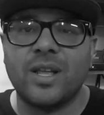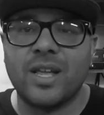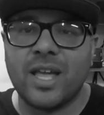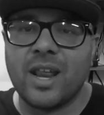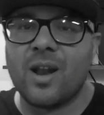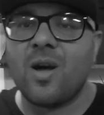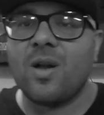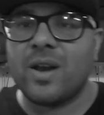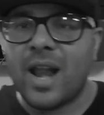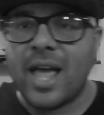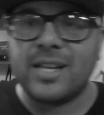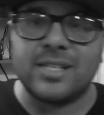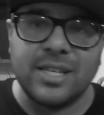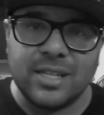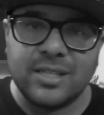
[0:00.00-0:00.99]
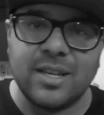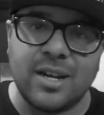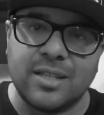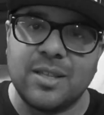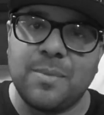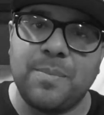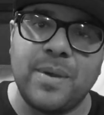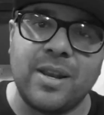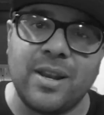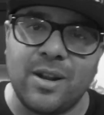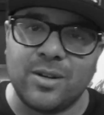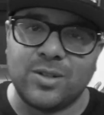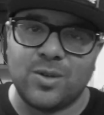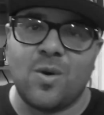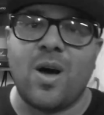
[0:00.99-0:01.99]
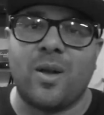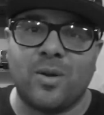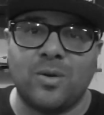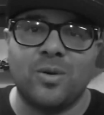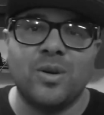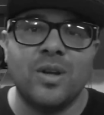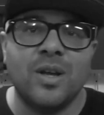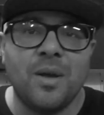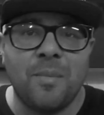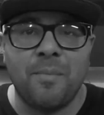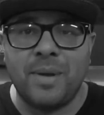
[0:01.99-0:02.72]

and get it all nicely tucked up in there so I don't